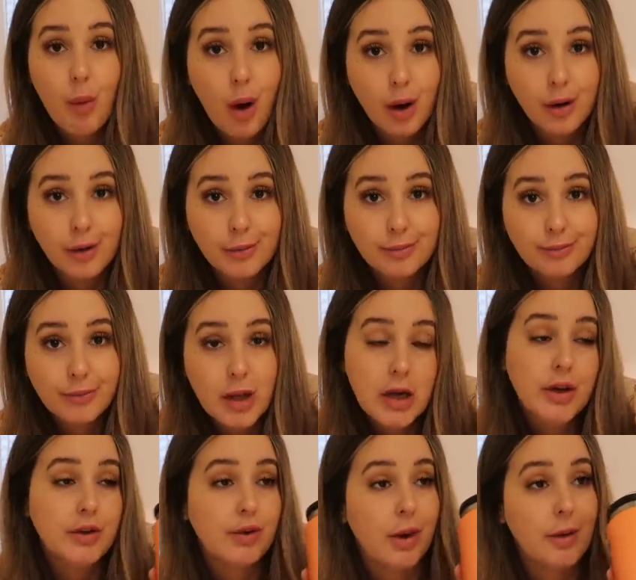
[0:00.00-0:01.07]
Water.
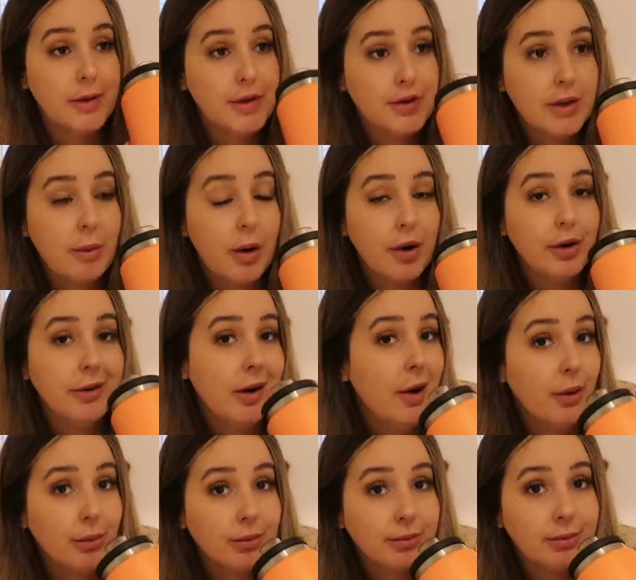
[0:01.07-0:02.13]
Do I always drink water?
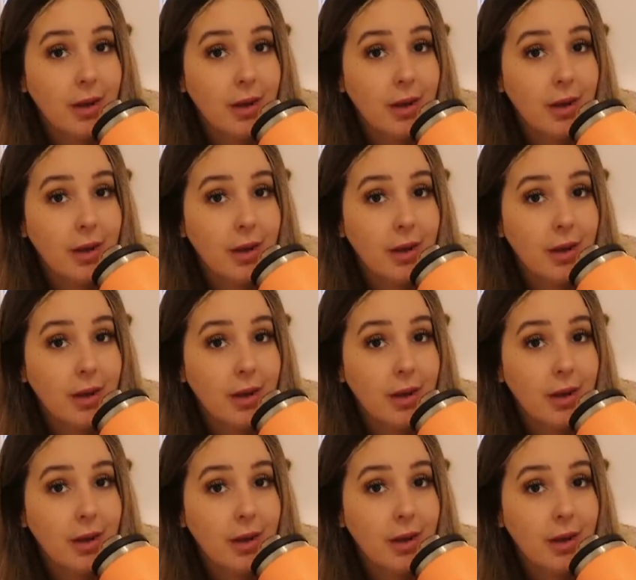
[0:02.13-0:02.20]
No.